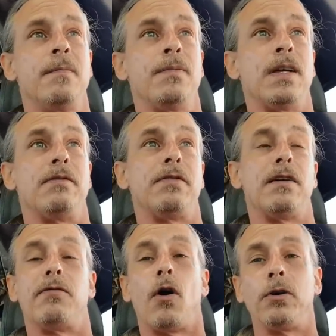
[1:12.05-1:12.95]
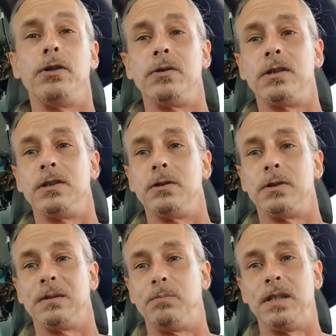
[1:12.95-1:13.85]
if if all you can do
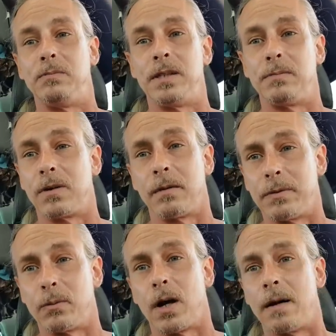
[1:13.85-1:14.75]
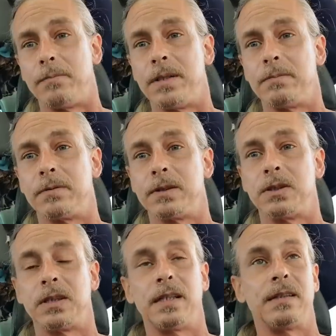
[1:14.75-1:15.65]
is beat people up and rob people and
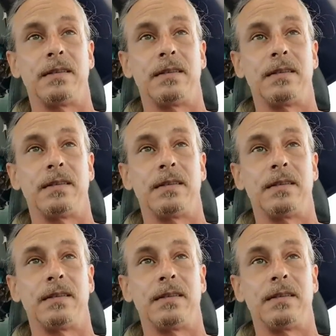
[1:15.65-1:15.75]
shit,